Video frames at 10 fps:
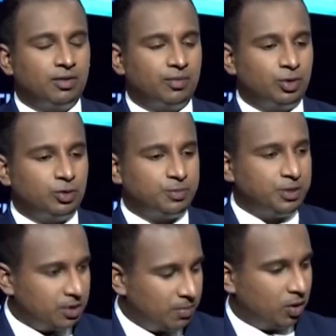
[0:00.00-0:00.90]
when you
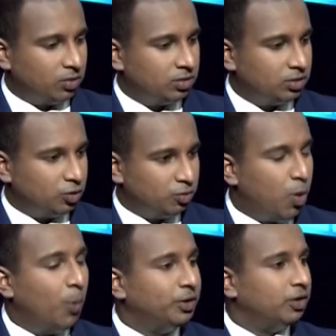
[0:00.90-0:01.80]
speak about, you know,
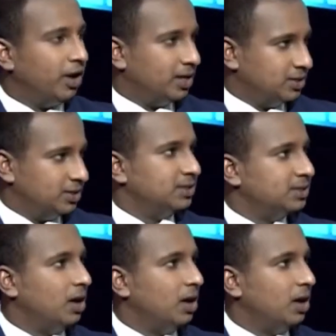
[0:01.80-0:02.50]
popularizing the